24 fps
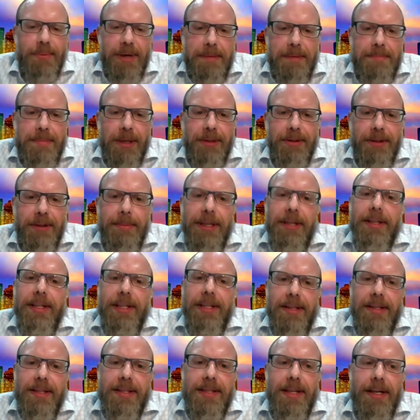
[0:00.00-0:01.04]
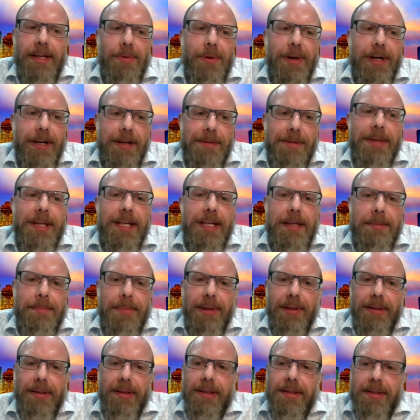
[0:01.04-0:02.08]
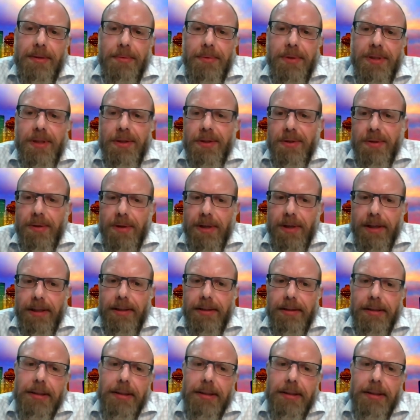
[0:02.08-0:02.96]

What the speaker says: he built the building, the city wanted him to keep it because it was historic.